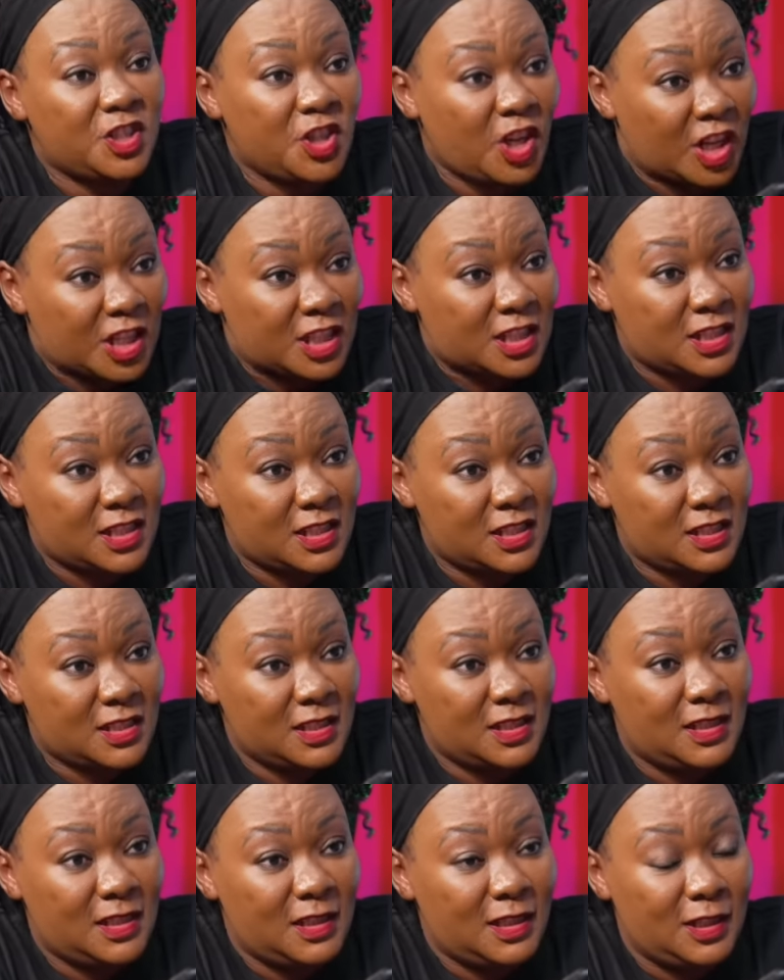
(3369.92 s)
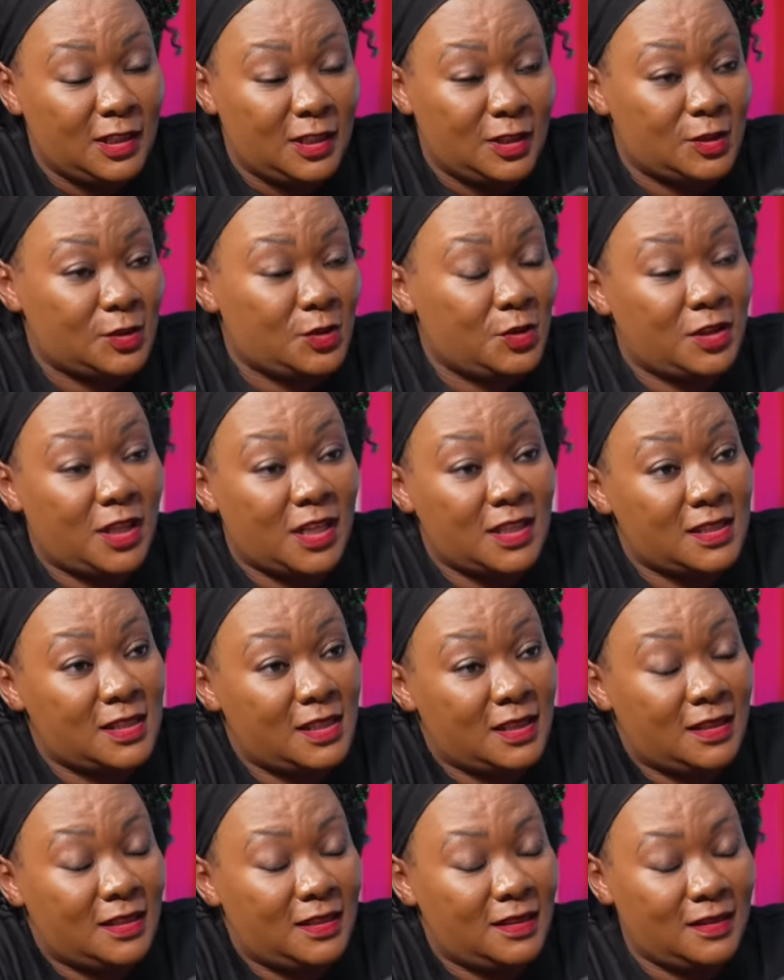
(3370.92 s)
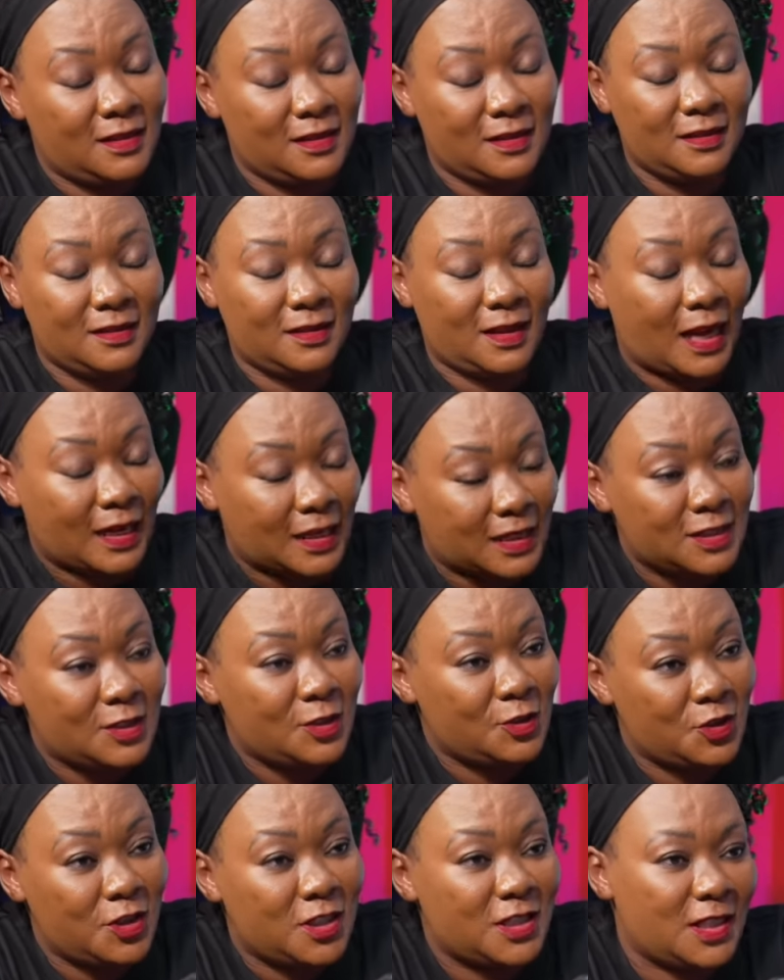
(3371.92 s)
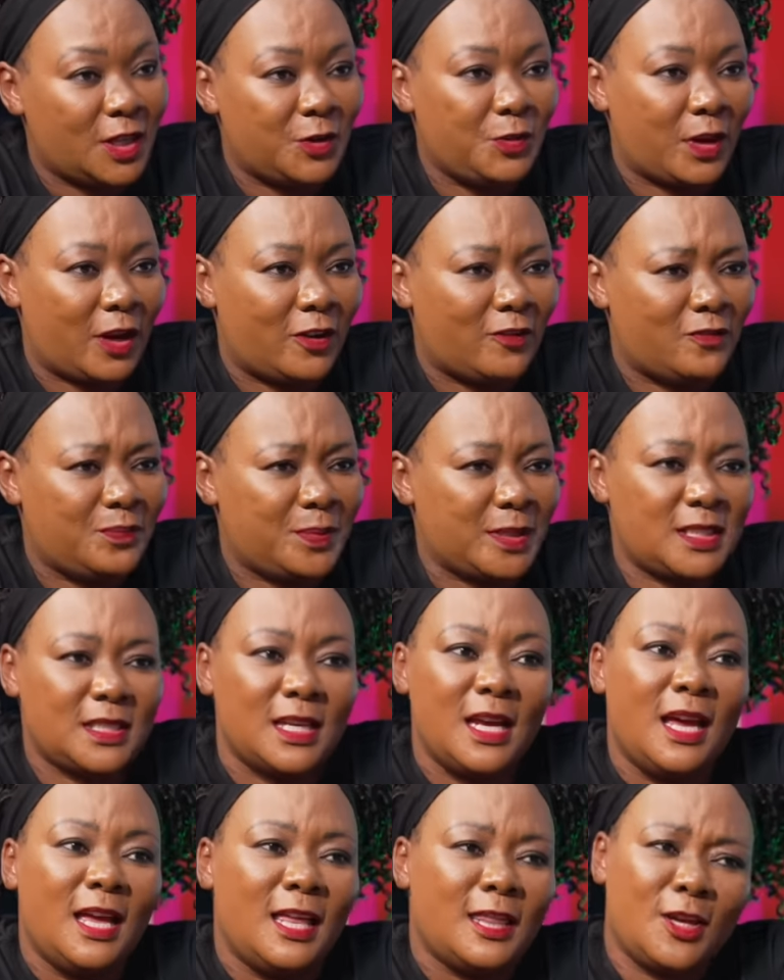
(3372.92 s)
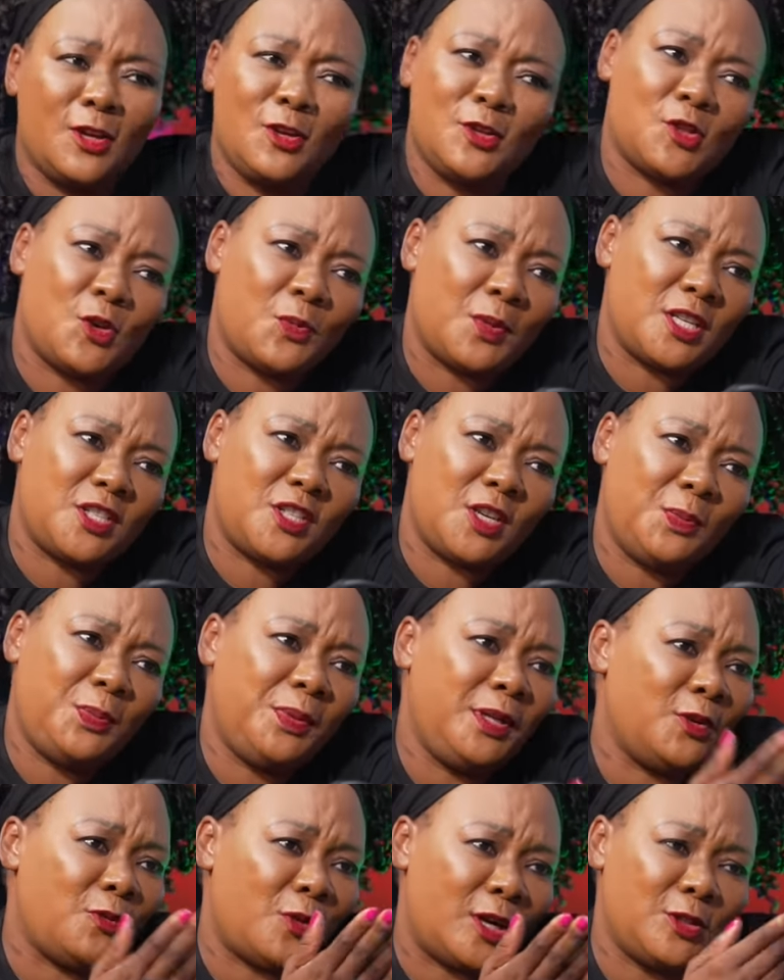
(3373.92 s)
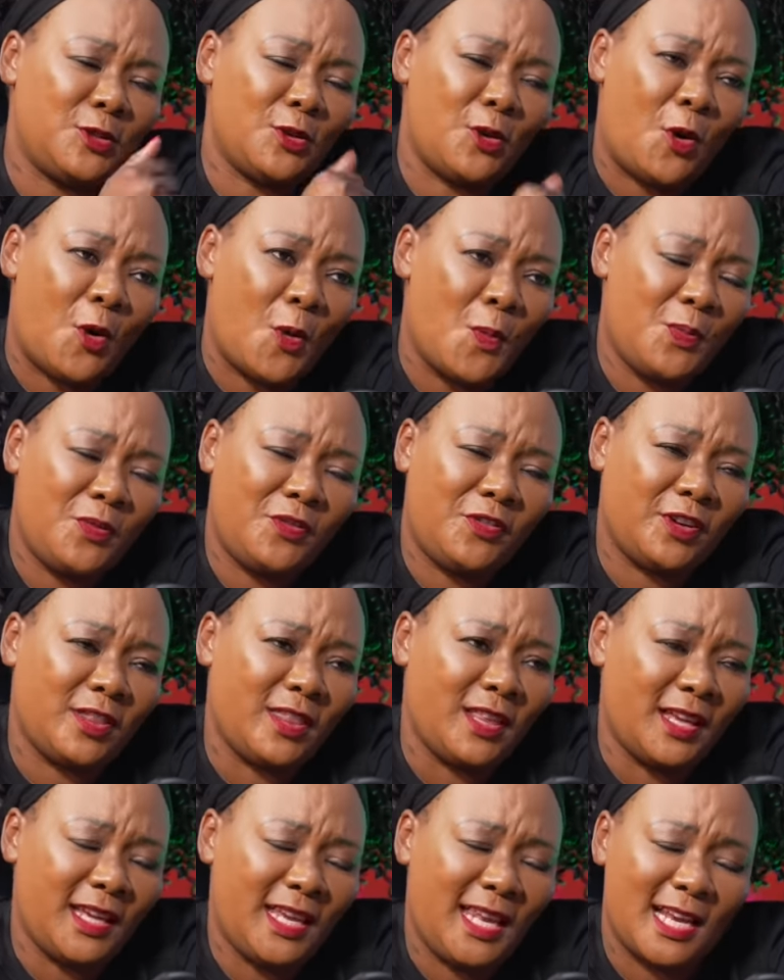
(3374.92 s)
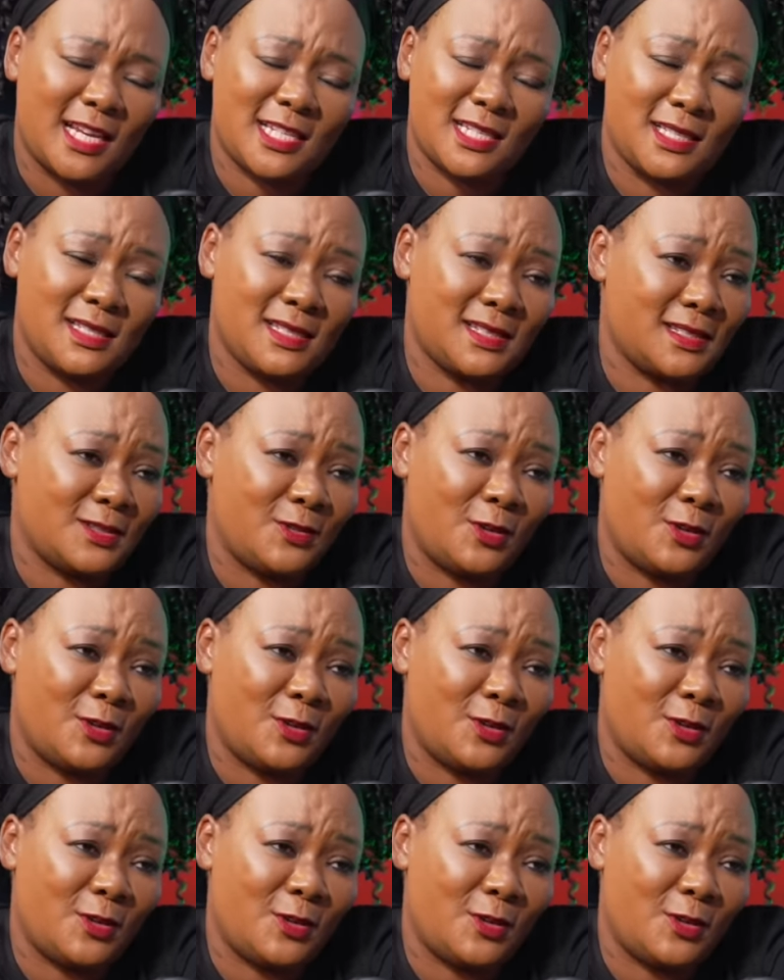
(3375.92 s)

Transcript: shares. Yes. So that's the current situation that we have. But thank you so much, JP. What's your hope for the elections?